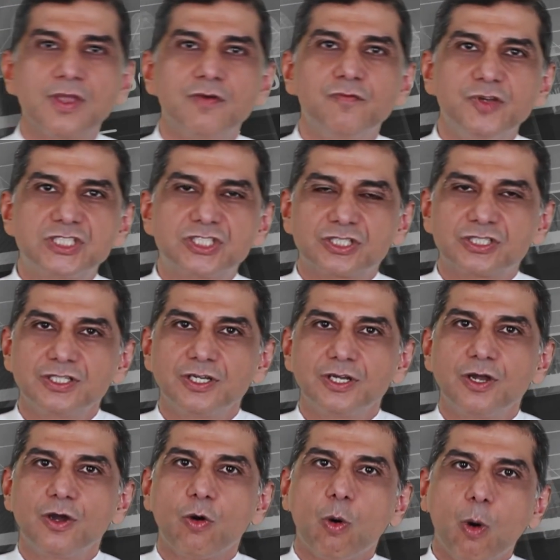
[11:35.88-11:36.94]
which
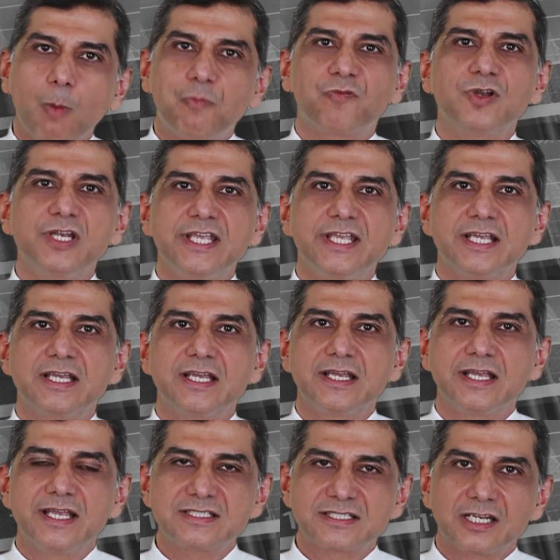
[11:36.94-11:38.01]
hopefully
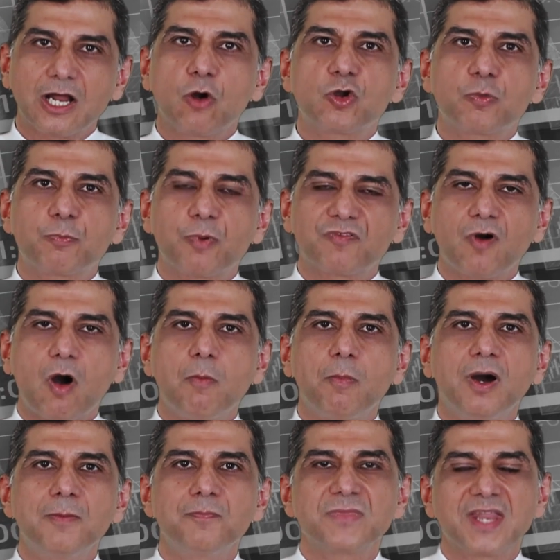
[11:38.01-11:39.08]
is an
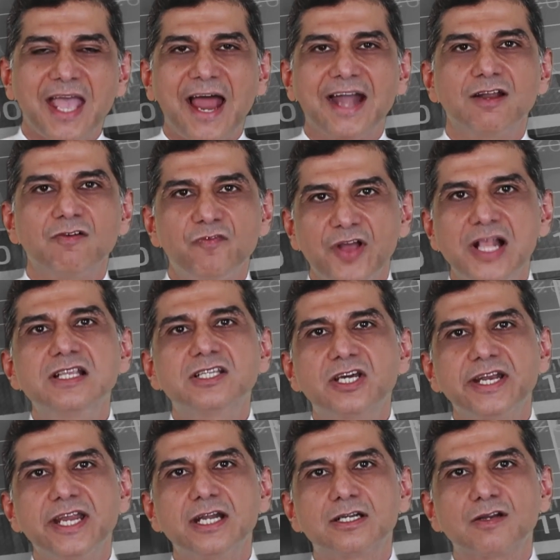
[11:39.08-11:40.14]
outperformer and a wealth
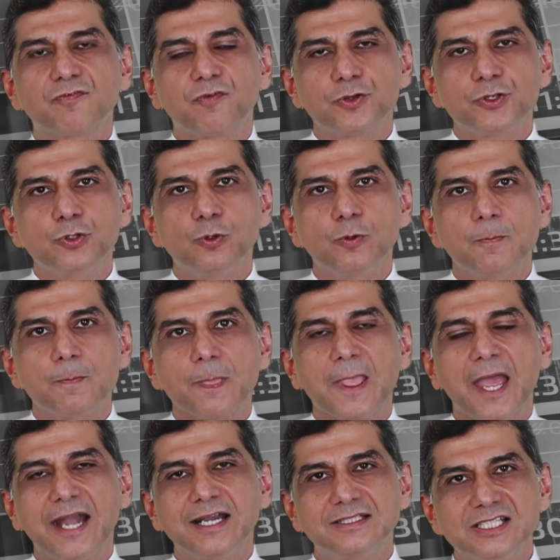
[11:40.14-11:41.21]
creator for you,
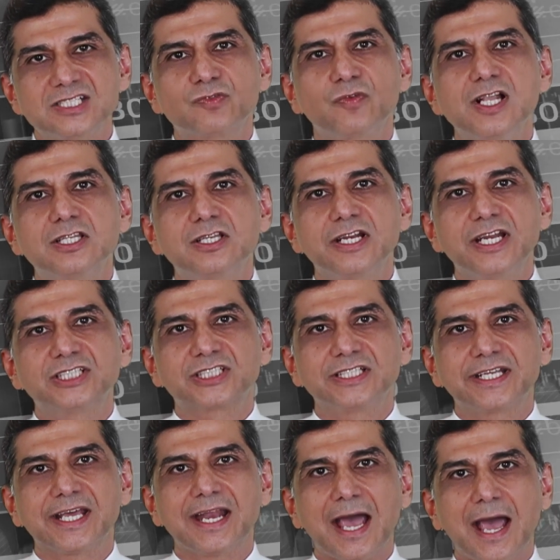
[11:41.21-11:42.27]
and this wealth creation
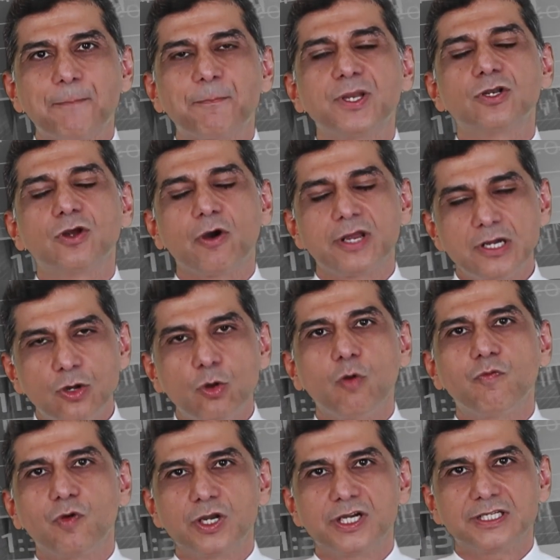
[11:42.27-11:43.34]
can happen on low
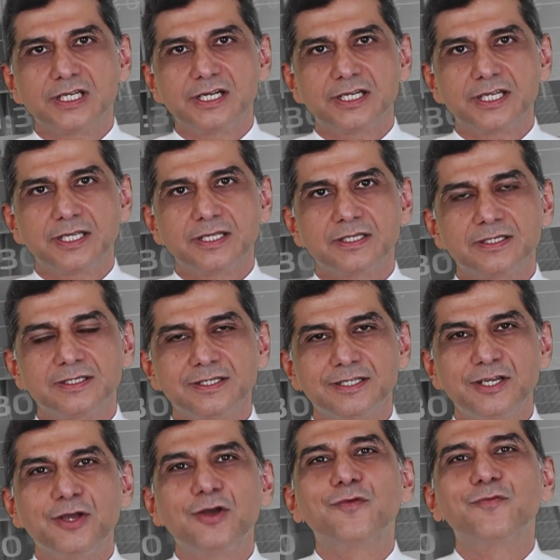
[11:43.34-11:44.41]
volatility.
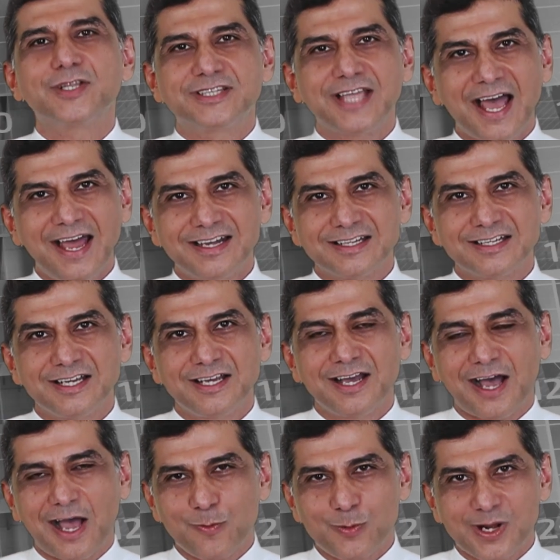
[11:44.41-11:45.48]
With that,
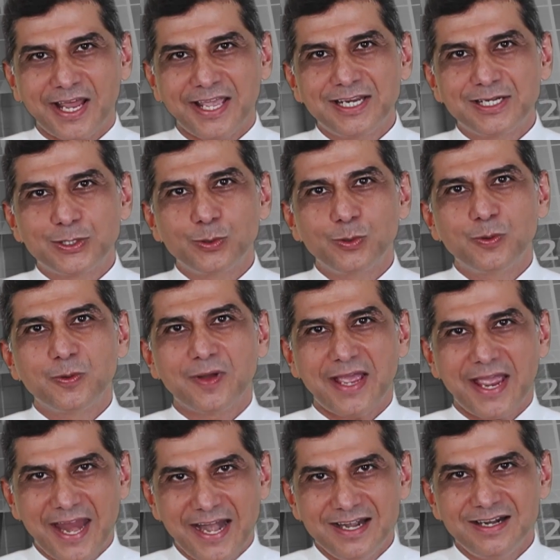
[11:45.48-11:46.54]
I would like to
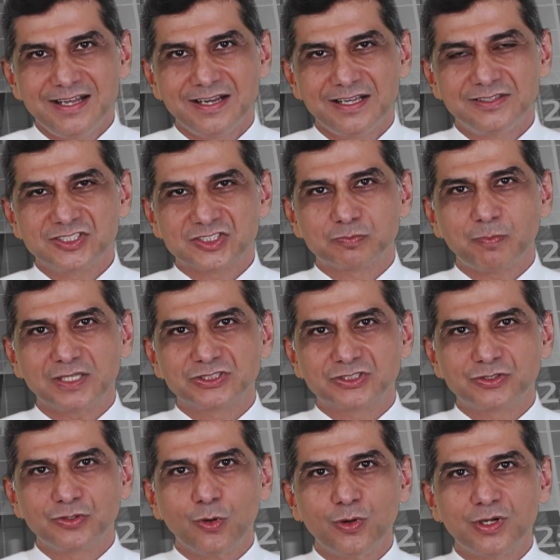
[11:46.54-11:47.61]
end this
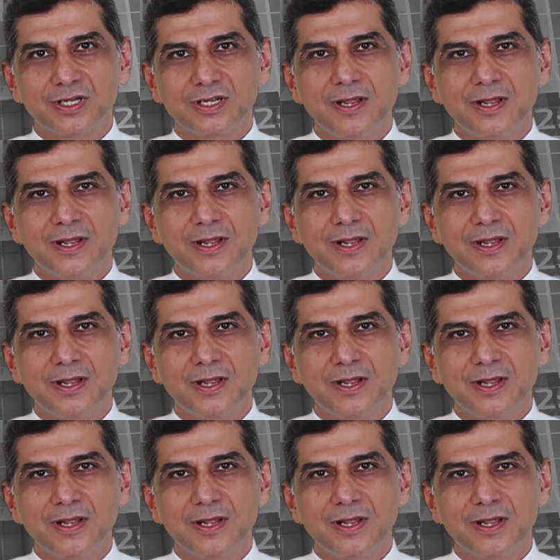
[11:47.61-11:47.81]
month's note,